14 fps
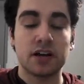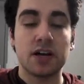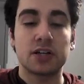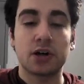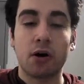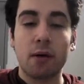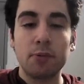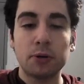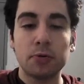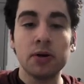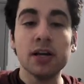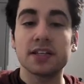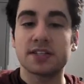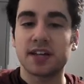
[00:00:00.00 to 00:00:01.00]
Go up to
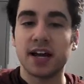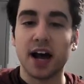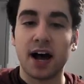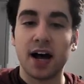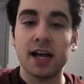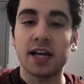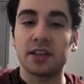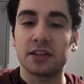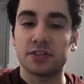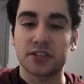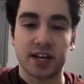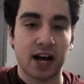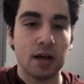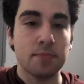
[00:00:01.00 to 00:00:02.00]
one and say hi, and they'll say
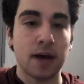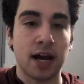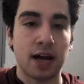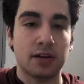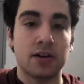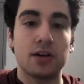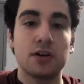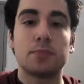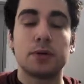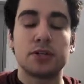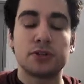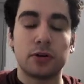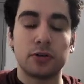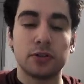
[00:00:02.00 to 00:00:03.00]
hi back. But
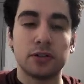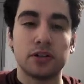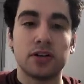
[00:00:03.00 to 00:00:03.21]
don't,